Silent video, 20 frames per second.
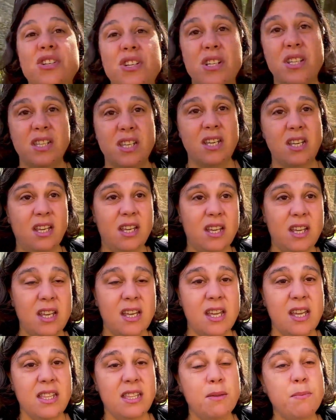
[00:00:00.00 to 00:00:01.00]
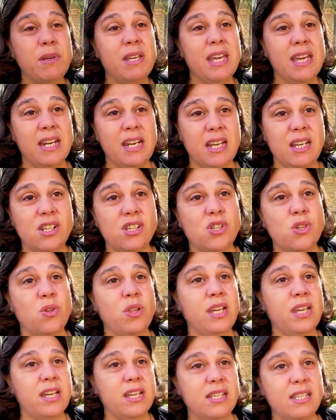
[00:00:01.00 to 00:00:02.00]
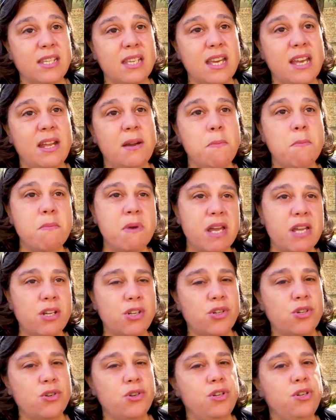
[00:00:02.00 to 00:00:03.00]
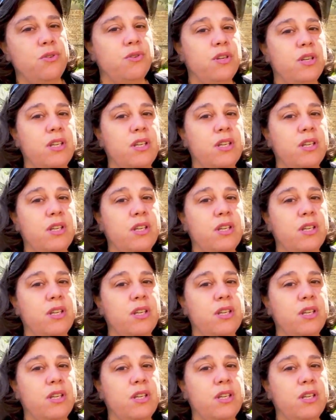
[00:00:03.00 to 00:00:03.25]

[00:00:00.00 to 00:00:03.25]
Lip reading: just the the beginning. So like I said, make sure you